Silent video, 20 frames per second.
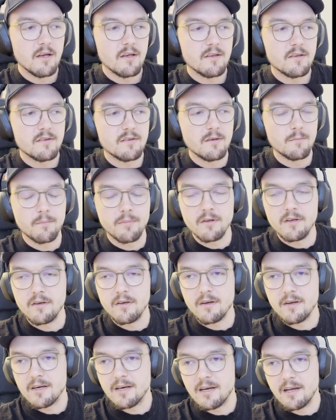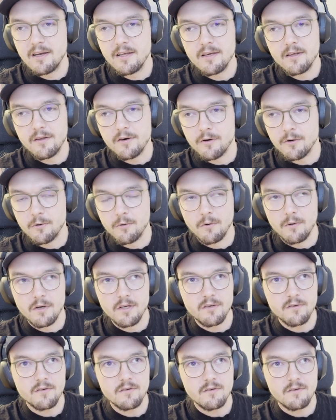simply clear the whole
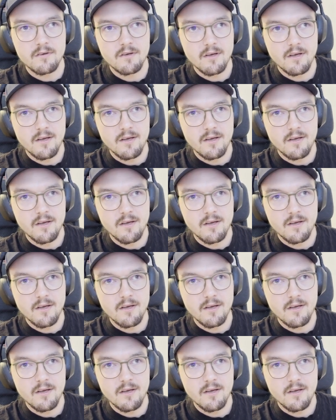list